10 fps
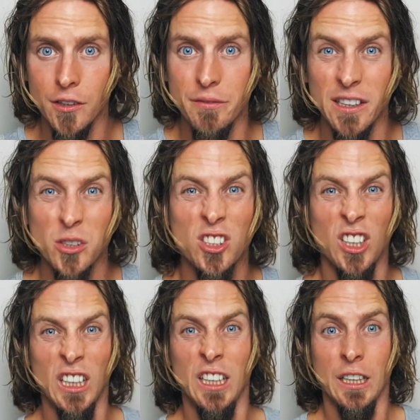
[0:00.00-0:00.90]
in the video.
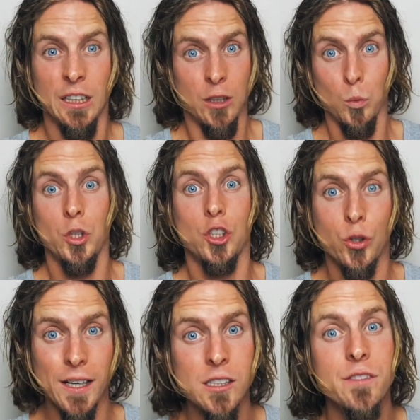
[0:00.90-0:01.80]
So, we're
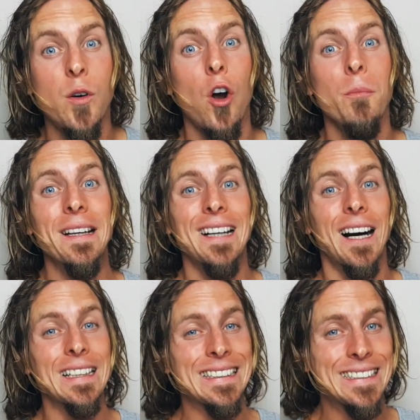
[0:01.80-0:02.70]
transforming
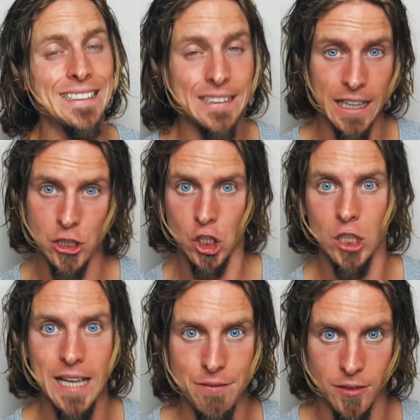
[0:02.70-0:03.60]
on a cellular
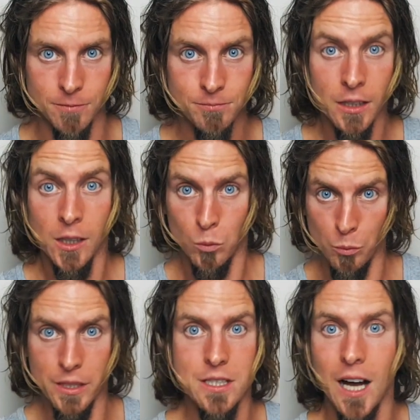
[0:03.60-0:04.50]
level when
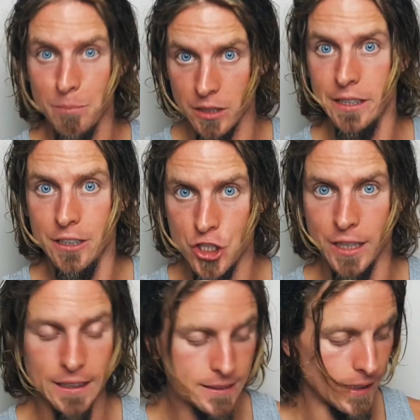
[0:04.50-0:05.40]
we adopt a
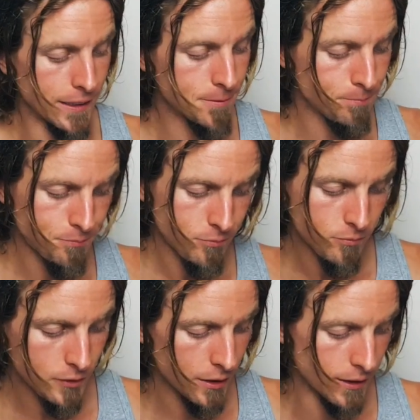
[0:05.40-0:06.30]
ketogenic diet.
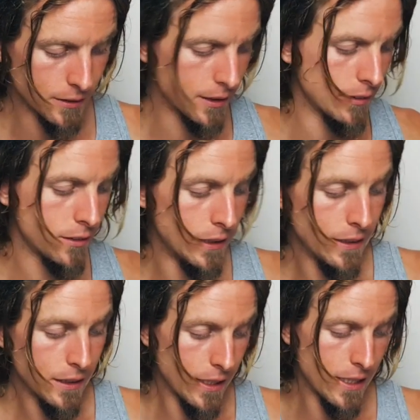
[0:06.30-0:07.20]
That
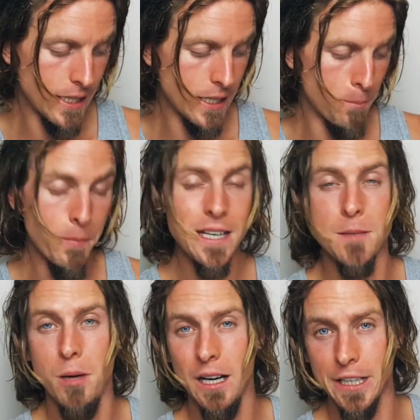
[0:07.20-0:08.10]

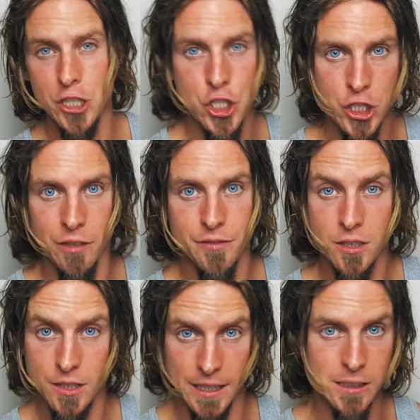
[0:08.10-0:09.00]
metabolic
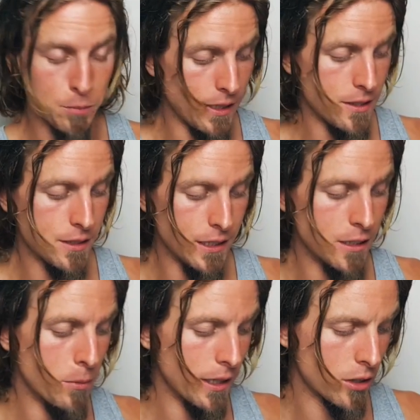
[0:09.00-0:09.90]
shift takes place in
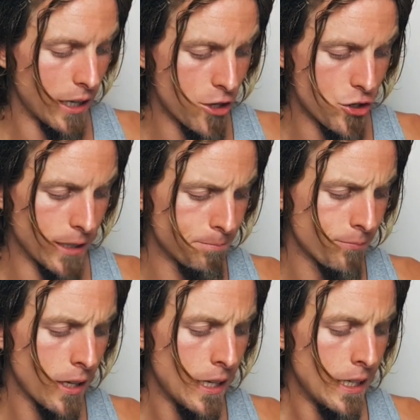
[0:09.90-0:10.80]
the mitochondria.
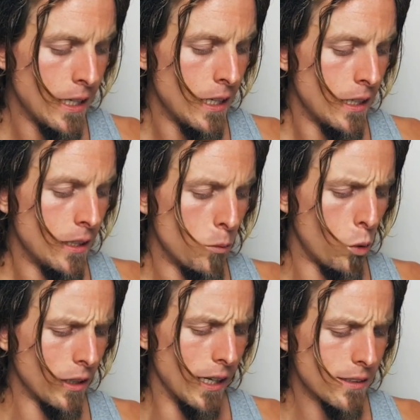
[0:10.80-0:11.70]

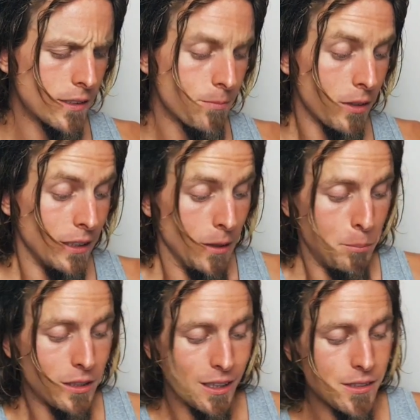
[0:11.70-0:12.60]
What else?
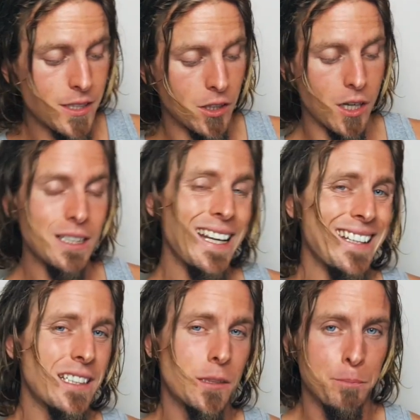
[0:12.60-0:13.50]
Because there are
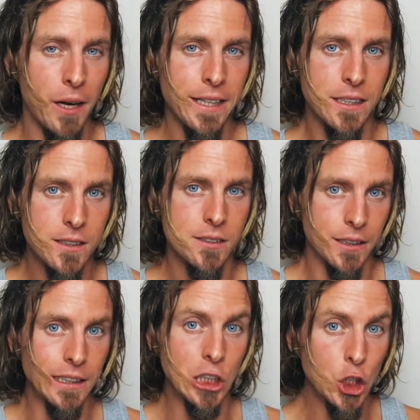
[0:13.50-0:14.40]
less spikes in